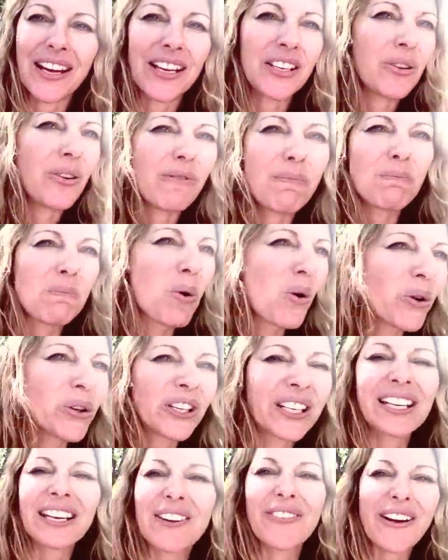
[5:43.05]
You have more
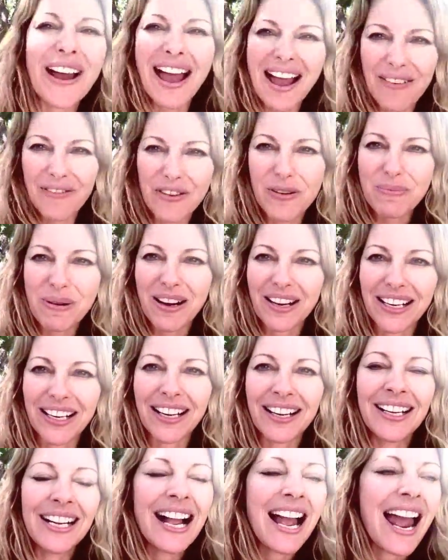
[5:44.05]
to give everybody.